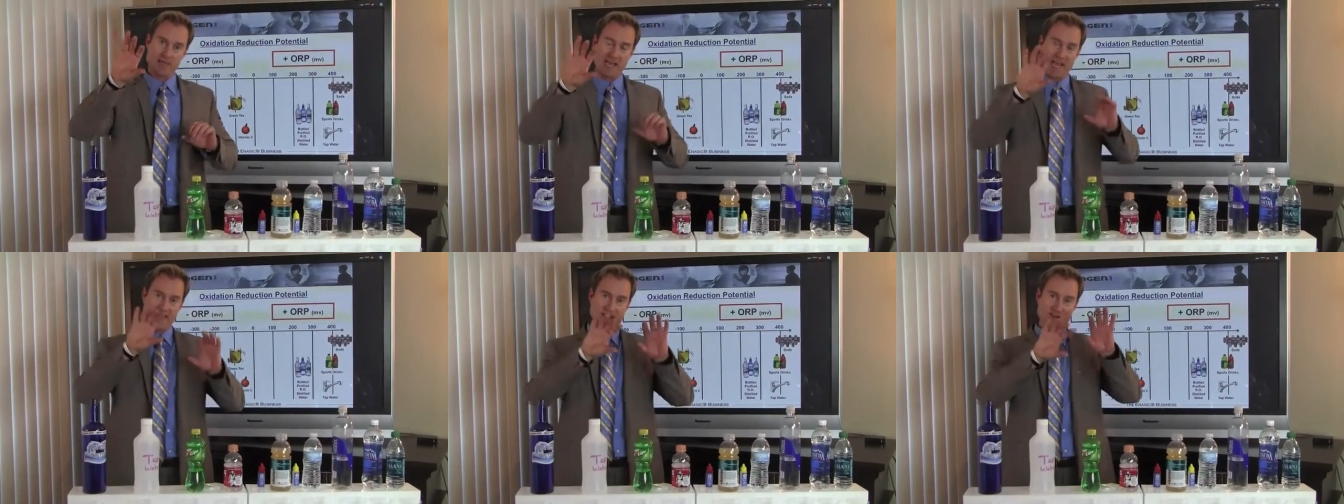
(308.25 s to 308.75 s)

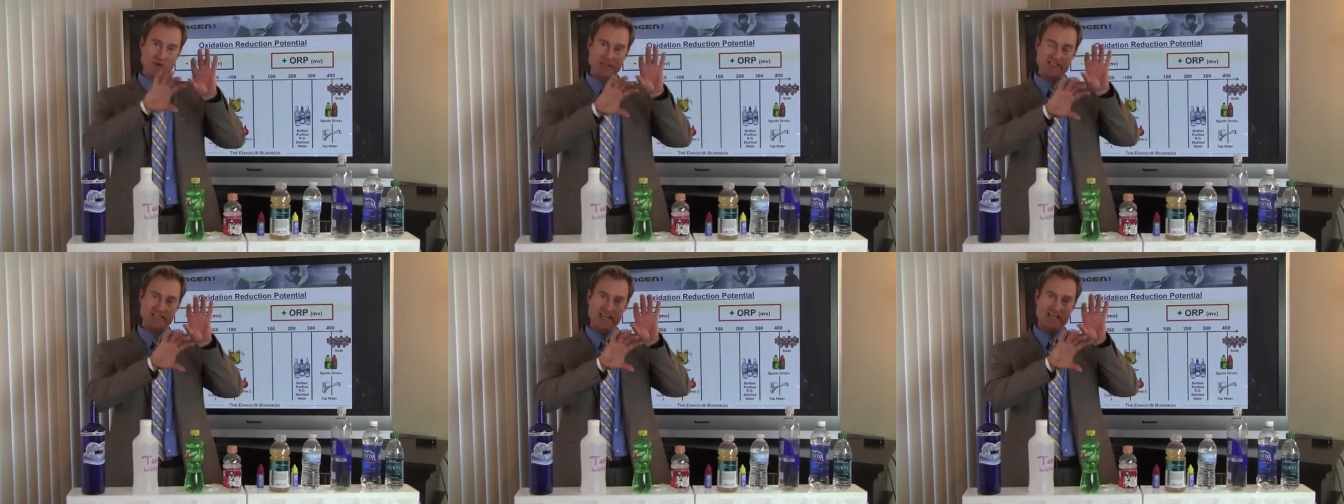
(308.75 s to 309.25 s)
and then it
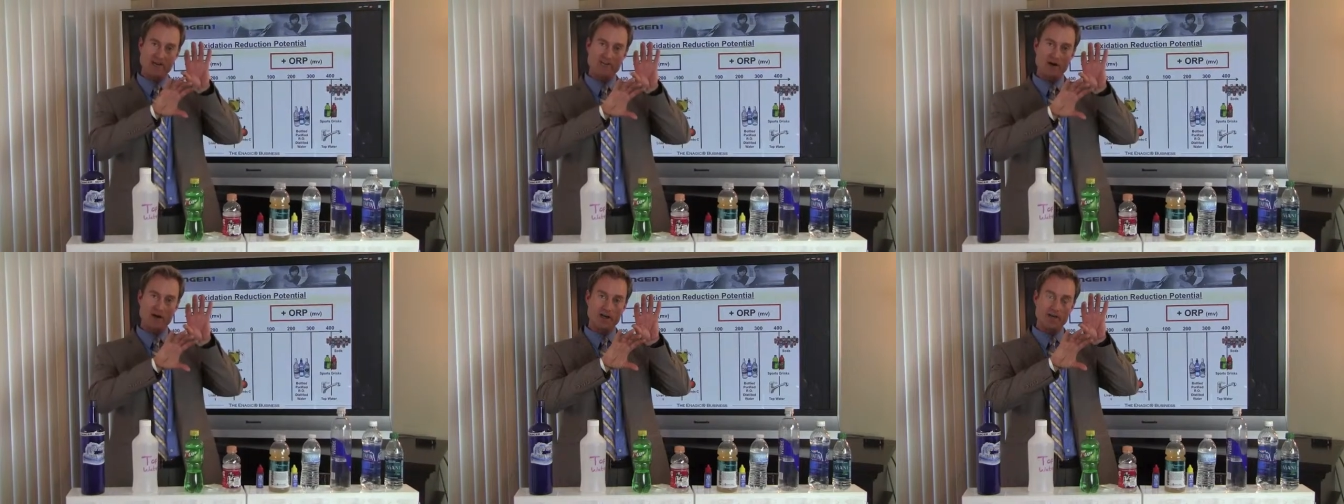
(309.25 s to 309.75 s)
creates a negative
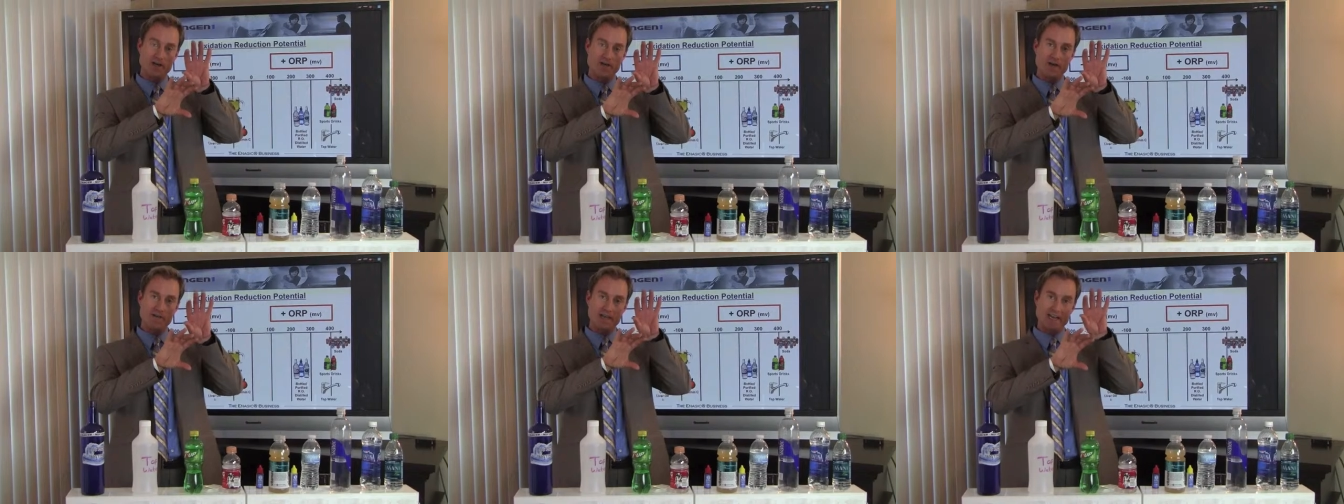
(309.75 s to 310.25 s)
bond
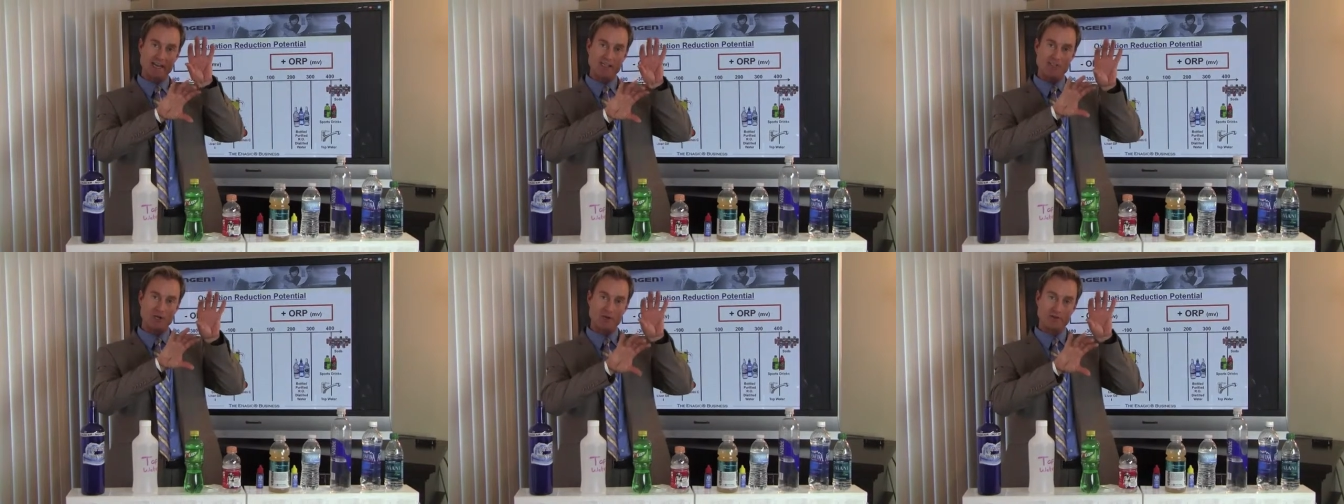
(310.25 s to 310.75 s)
around that
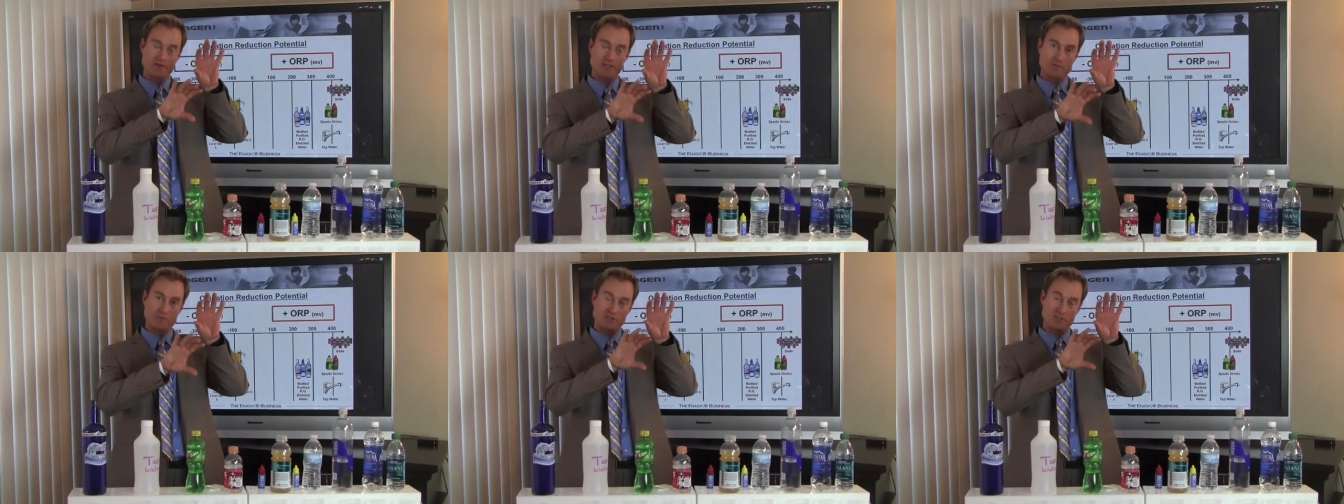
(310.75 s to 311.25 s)
HO that's
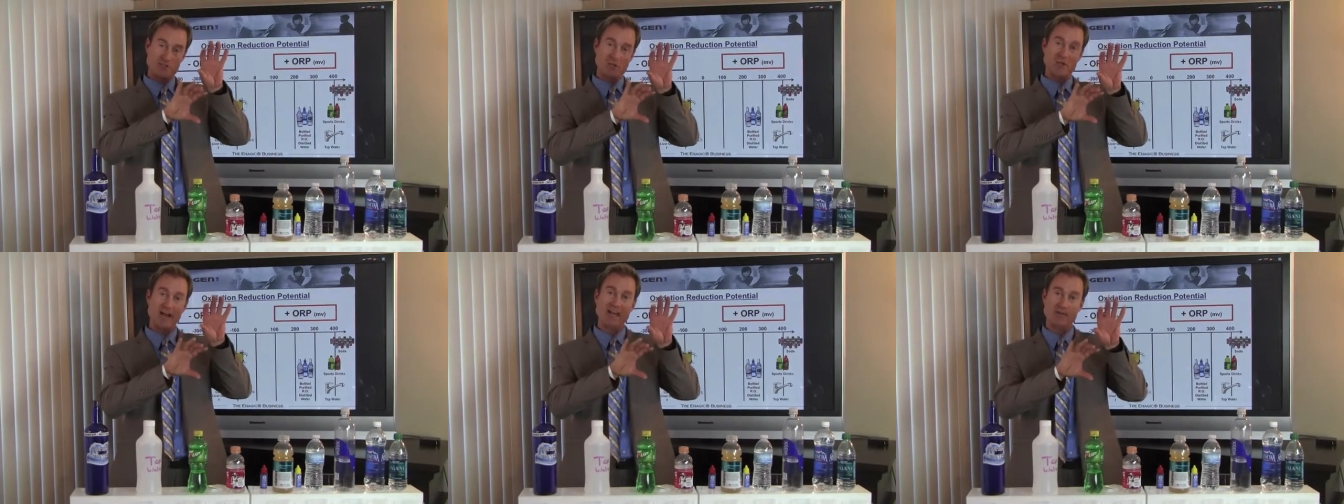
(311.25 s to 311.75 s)
left, which is
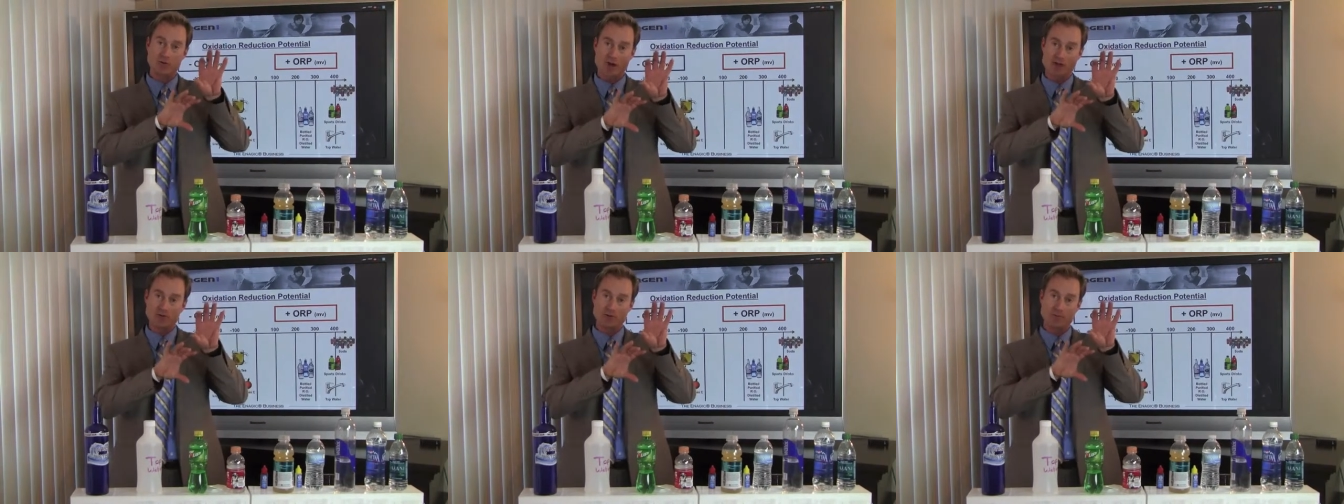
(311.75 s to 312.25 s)
called the
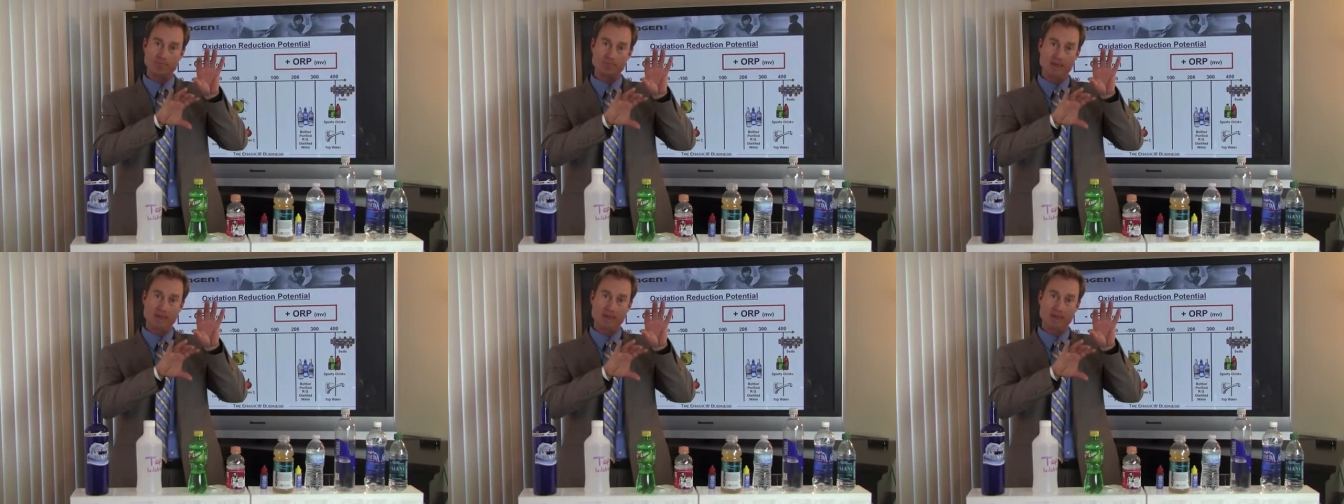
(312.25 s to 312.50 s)
hydroxyl.